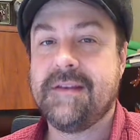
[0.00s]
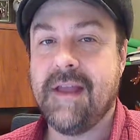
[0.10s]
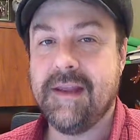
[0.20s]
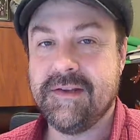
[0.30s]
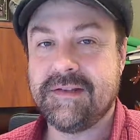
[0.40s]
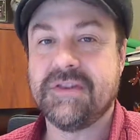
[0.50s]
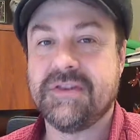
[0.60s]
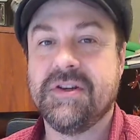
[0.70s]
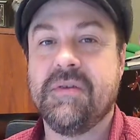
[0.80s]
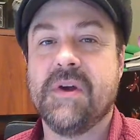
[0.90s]
a
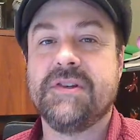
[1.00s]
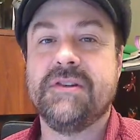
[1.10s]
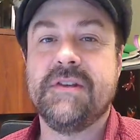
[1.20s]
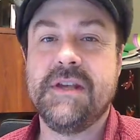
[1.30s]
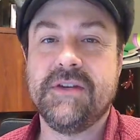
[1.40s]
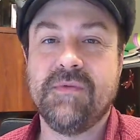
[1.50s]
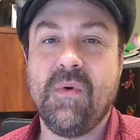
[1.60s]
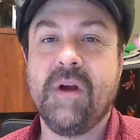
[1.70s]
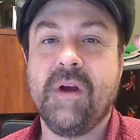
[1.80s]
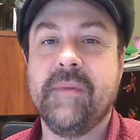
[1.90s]
discussion question to each
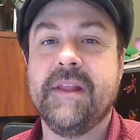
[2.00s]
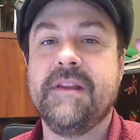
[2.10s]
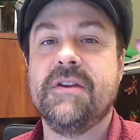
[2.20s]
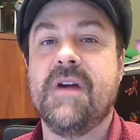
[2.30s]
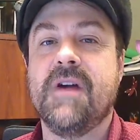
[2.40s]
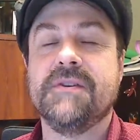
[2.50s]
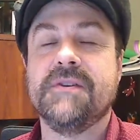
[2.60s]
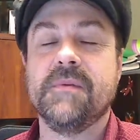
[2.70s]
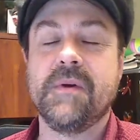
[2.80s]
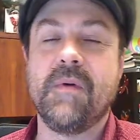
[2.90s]
forum, and then you're
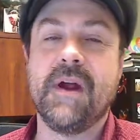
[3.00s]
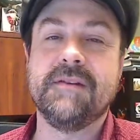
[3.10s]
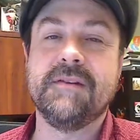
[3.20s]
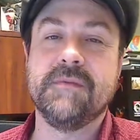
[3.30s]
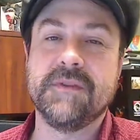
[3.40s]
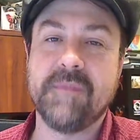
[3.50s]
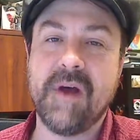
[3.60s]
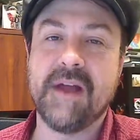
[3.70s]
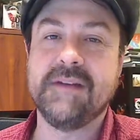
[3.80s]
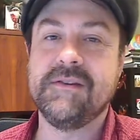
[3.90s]
also required to
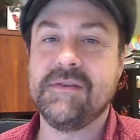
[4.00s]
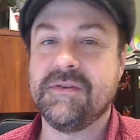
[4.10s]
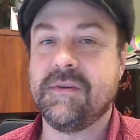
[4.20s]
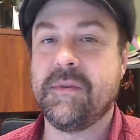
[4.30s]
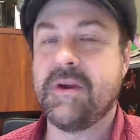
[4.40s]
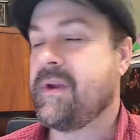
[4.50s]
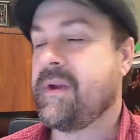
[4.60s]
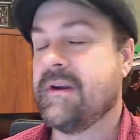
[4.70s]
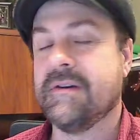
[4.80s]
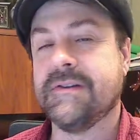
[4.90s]
respond to some of your
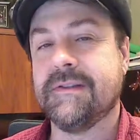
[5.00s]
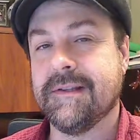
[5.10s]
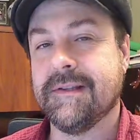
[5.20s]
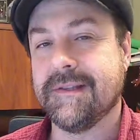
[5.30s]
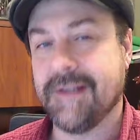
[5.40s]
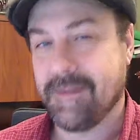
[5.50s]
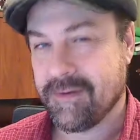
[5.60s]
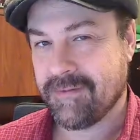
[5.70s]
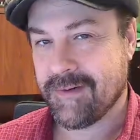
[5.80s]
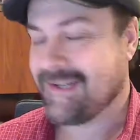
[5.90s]
peers, see the syllabus
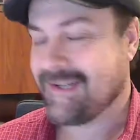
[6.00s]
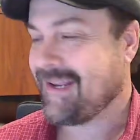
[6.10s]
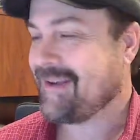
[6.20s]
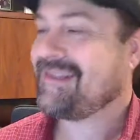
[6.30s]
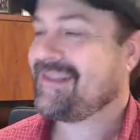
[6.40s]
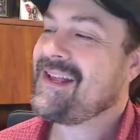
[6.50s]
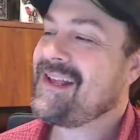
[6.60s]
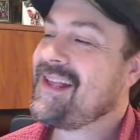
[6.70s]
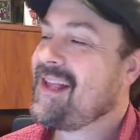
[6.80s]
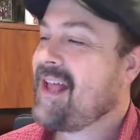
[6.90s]
for details.
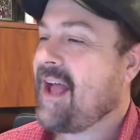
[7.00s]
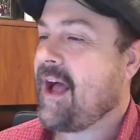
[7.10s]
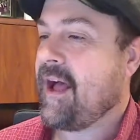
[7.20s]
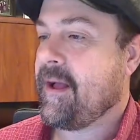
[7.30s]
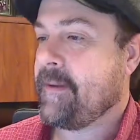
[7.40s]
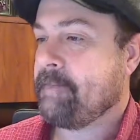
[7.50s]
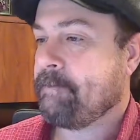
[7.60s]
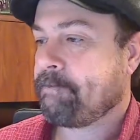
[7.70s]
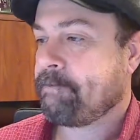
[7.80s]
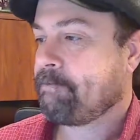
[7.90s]

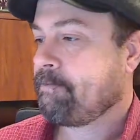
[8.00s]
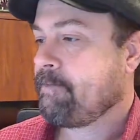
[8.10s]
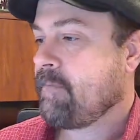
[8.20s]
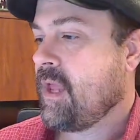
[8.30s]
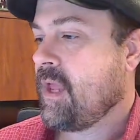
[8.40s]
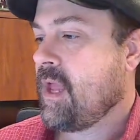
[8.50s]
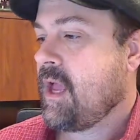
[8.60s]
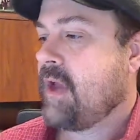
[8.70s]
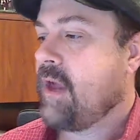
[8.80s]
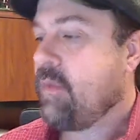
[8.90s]

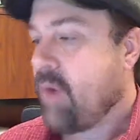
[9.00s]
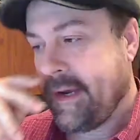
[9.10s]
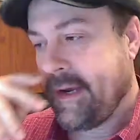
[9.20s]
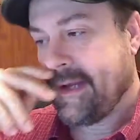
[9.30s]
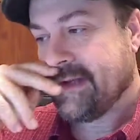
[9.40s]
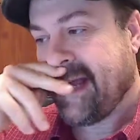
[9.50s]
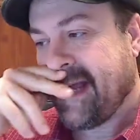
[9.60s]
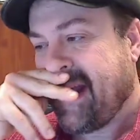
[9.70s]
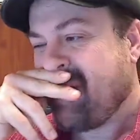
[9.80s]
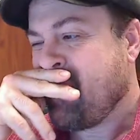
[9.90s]
Another one is
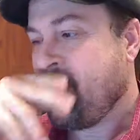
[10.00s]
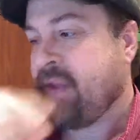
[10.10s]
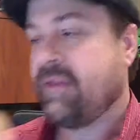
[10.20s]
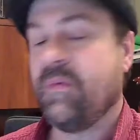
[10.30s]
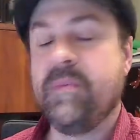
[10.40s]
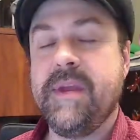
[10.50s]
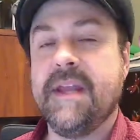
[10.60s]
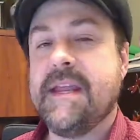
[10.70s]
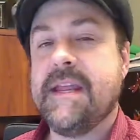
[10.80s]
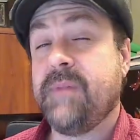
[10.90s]
that every week there will be
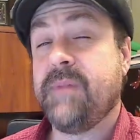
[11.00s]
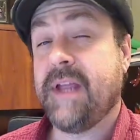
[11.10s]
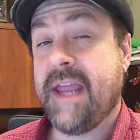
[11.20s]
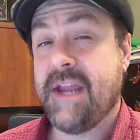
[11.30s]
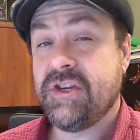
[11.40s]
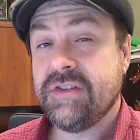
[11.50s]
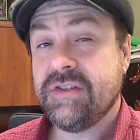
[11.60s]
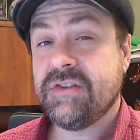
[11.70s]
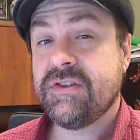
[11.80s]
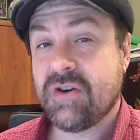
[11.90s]
an
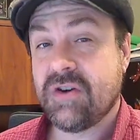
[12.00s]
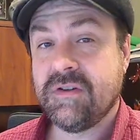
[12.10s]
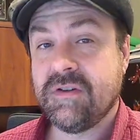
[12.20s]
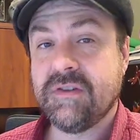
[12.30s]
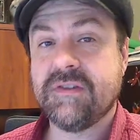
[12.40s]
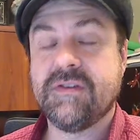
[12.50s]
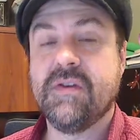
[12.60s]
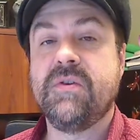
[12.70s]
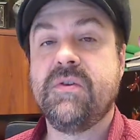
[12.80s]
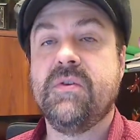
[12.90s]
implications journal.
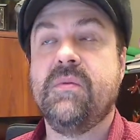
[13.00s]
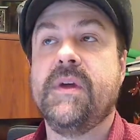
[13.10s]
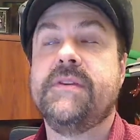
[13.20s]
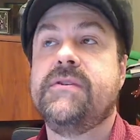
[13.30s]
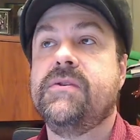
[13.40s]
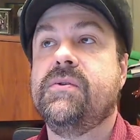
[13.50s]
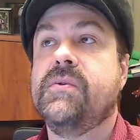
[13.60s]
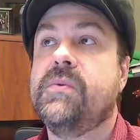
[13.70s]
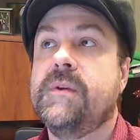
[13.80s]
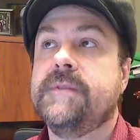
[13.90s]
So you'll want to,